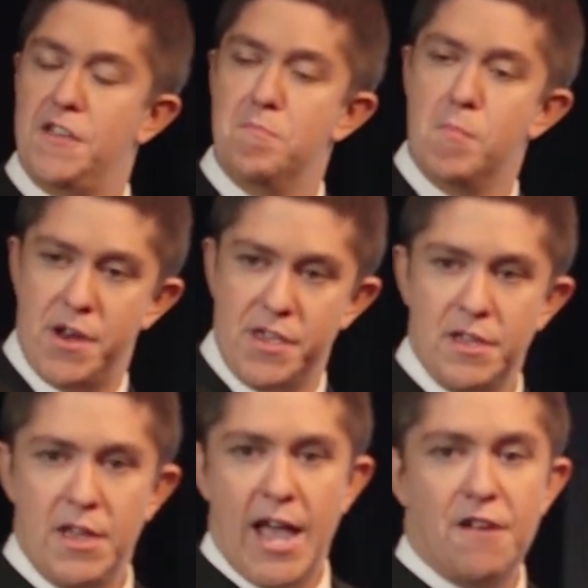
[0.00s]
him money
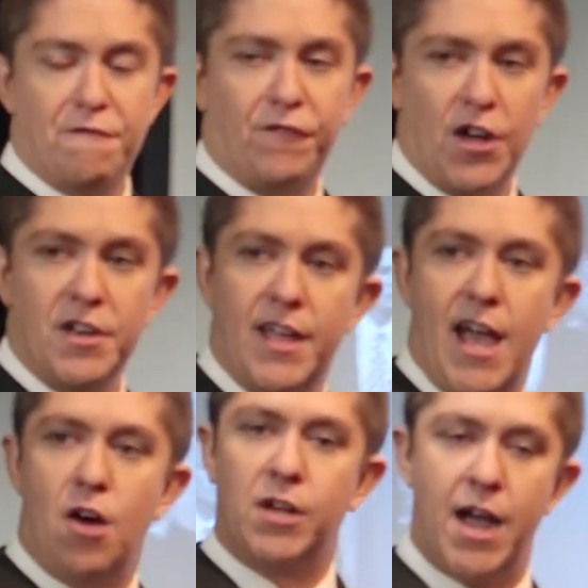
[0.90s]
and fund
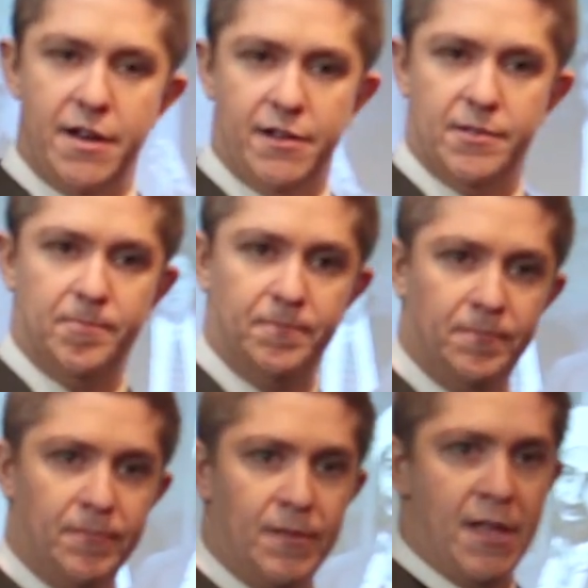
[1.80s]
al-Qaeda.
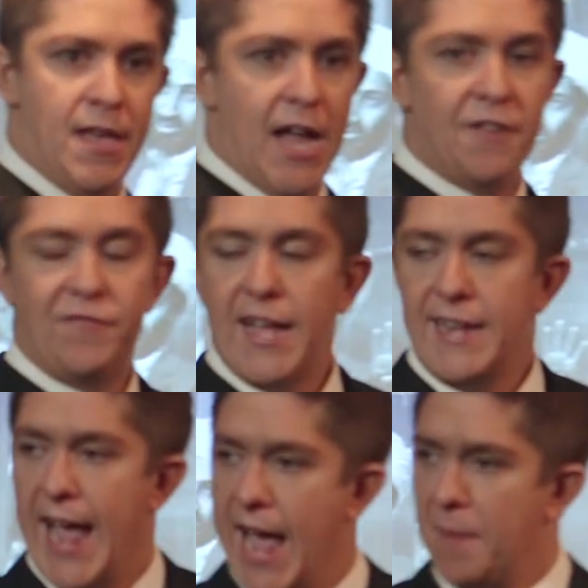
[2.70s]
And if that
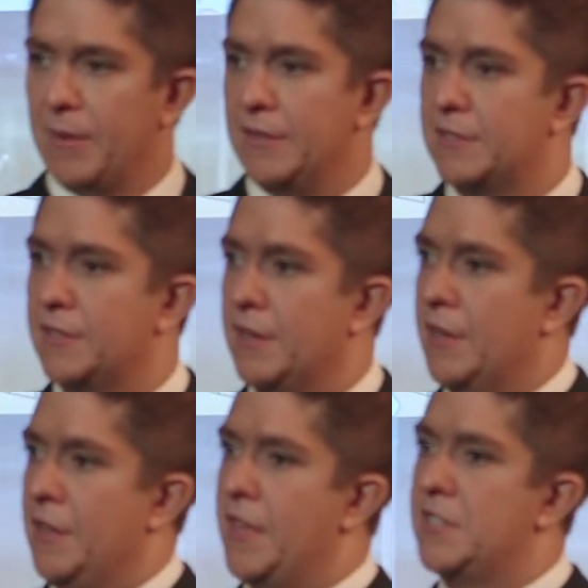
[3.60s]
happens,
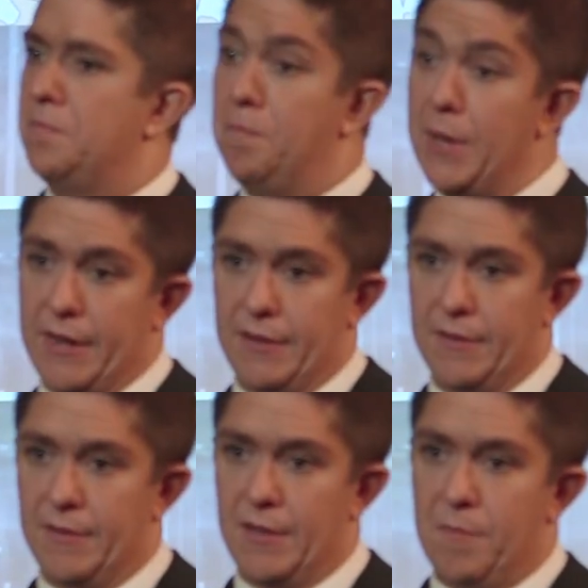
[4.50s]
that's big,
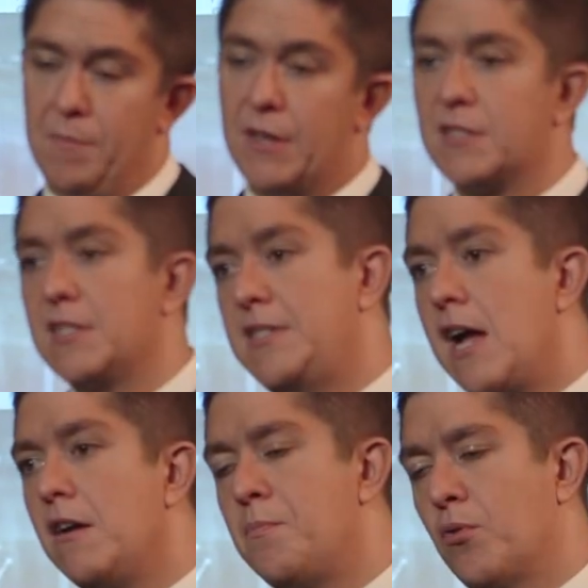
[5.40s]
because the
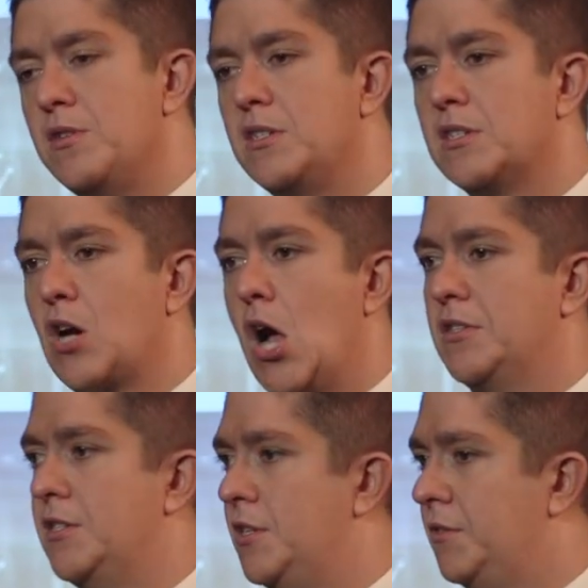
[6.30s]
Saudi princes
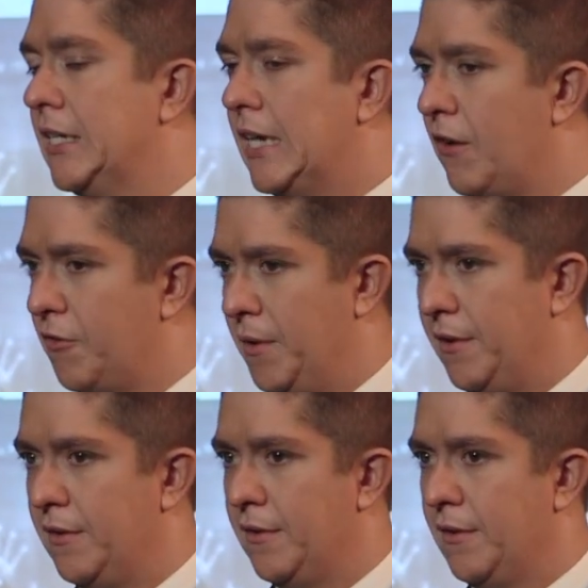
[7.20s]
constitute the government.
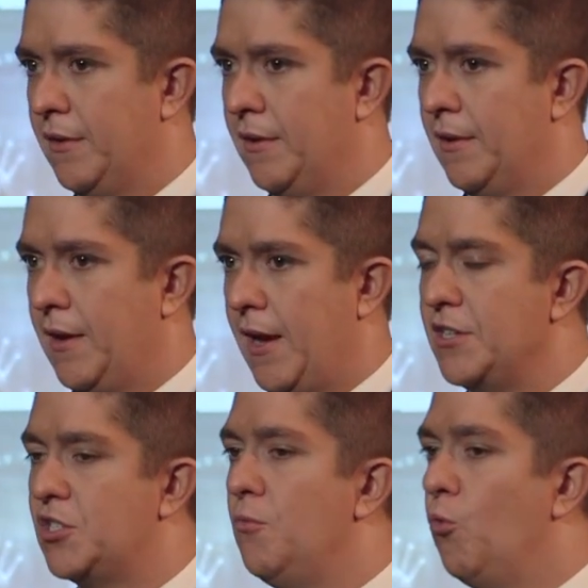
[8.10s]

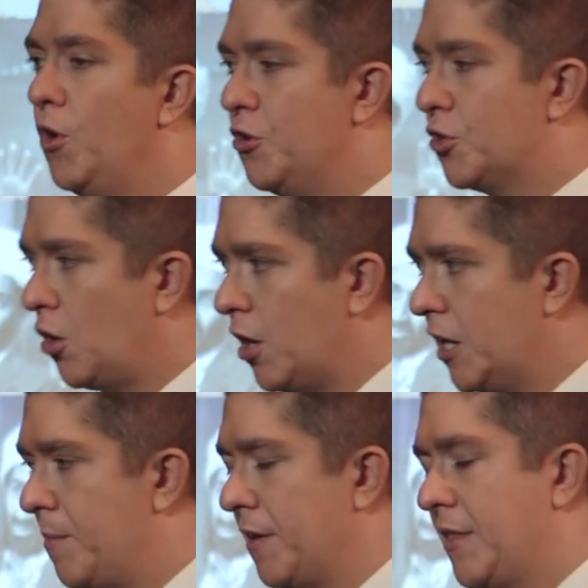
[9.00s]
And so what you're
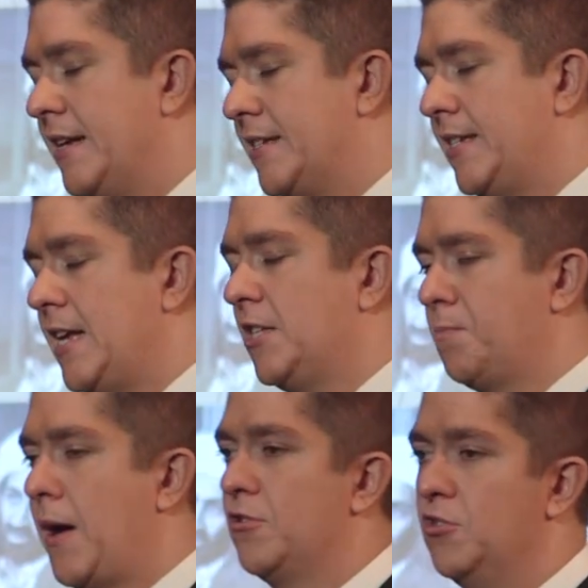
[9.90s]
talking about then is state
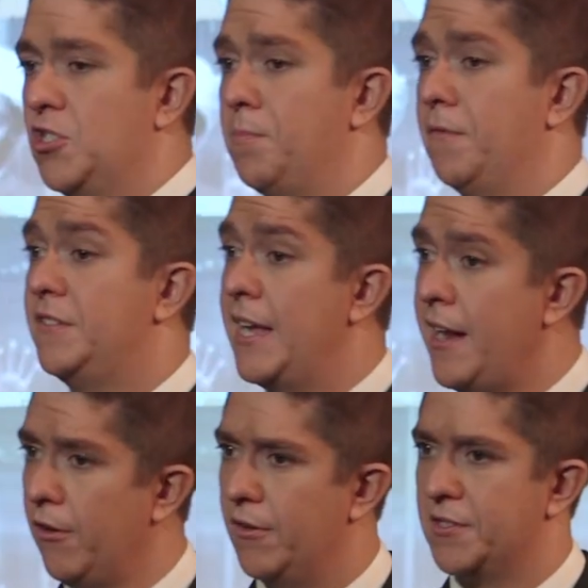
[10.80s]
sponsorship of
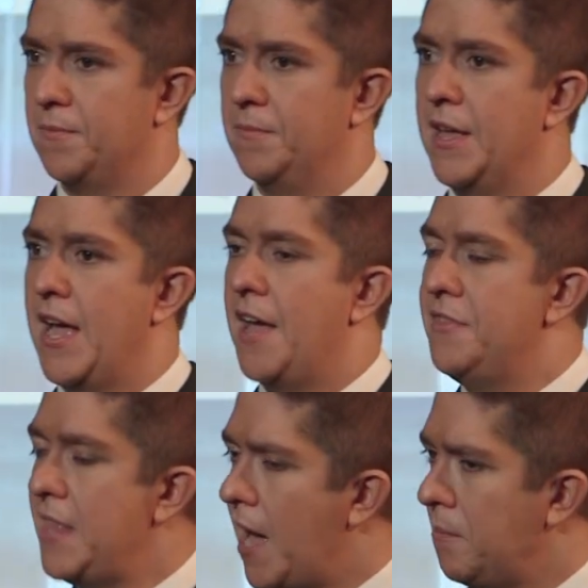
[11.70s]
terrorism.
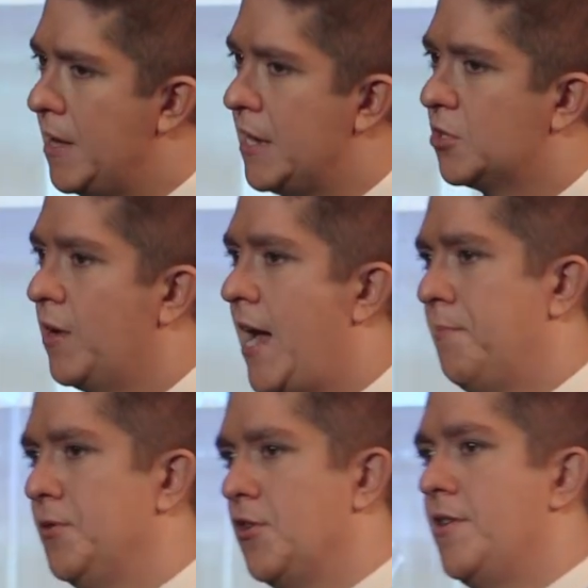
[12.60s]
And that makes what
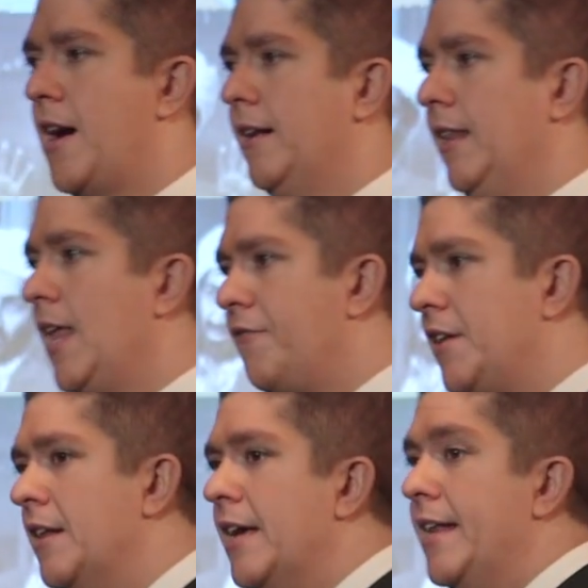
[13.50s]
happened on
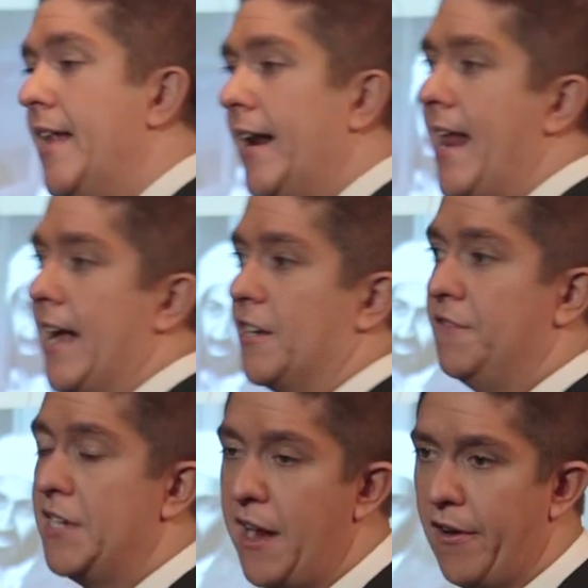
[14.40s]
9/11 not an act
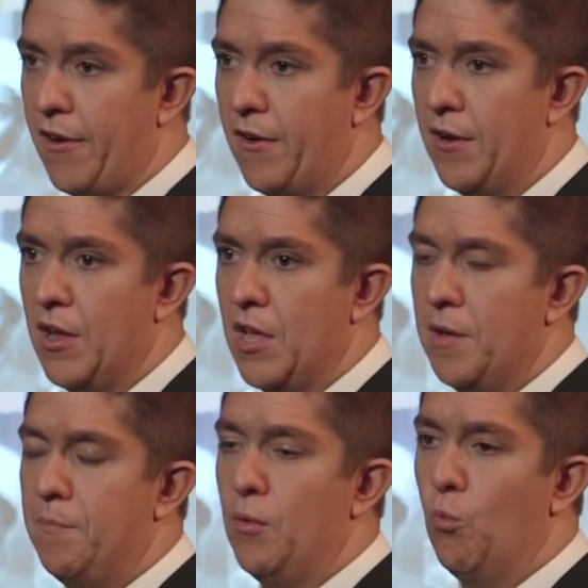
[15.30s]
of terror,
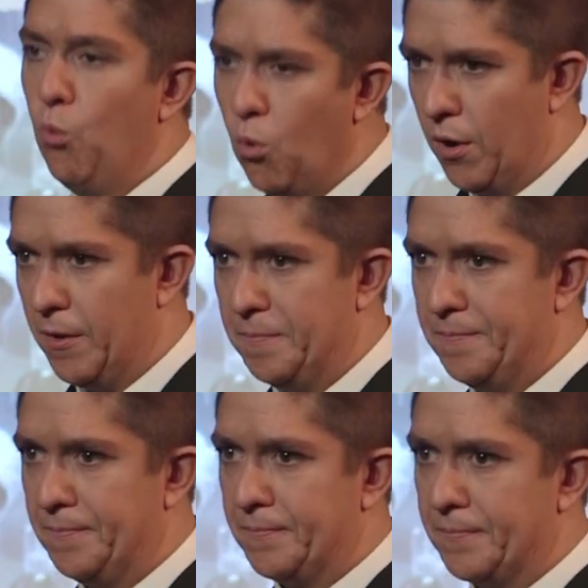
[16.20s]
but war.
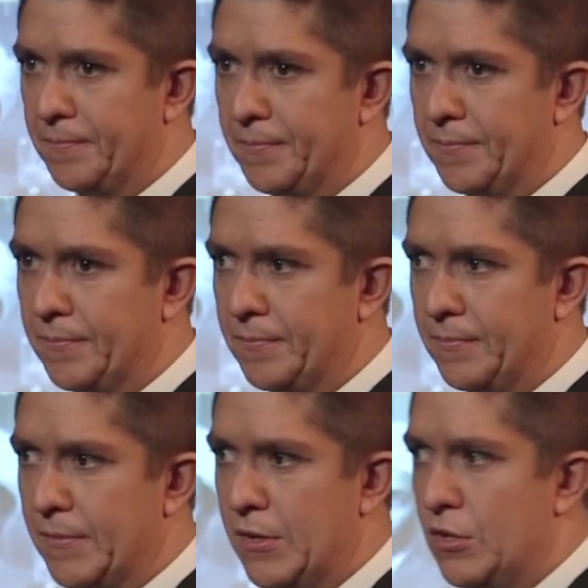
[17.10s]

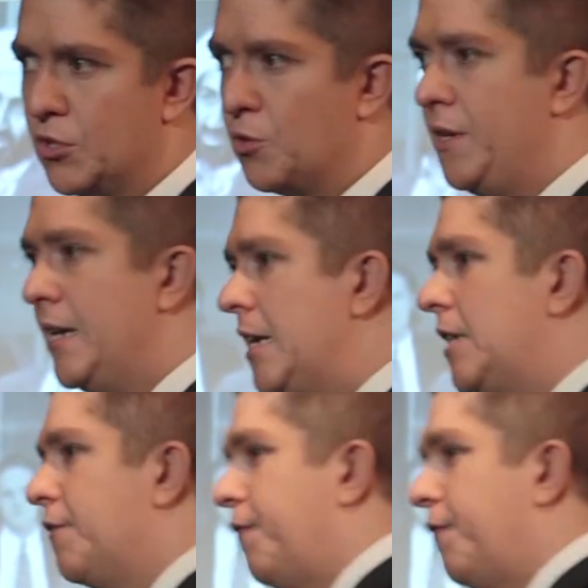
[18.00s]
So we need to